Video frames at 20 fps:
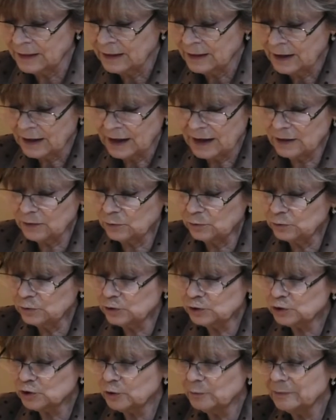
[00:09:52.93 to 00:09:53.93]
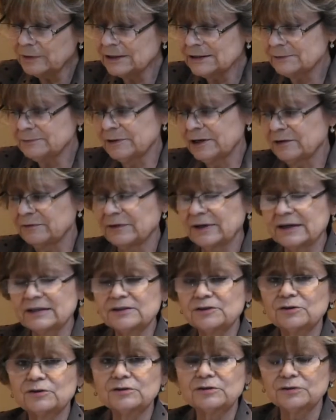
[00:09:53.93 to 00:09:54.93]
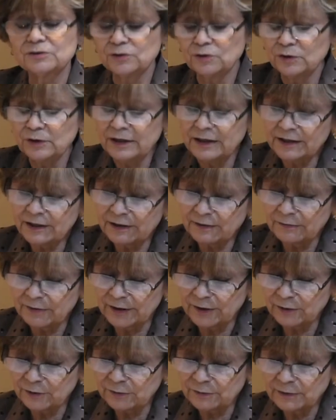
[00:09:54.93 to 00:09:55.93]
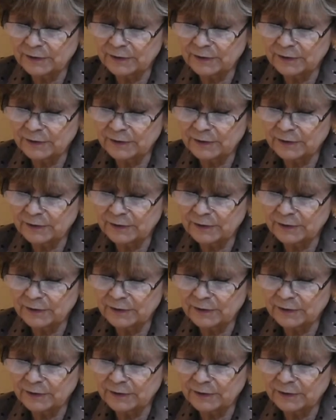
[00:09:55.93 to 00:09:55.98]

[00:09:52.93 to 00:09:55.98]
some perverse men or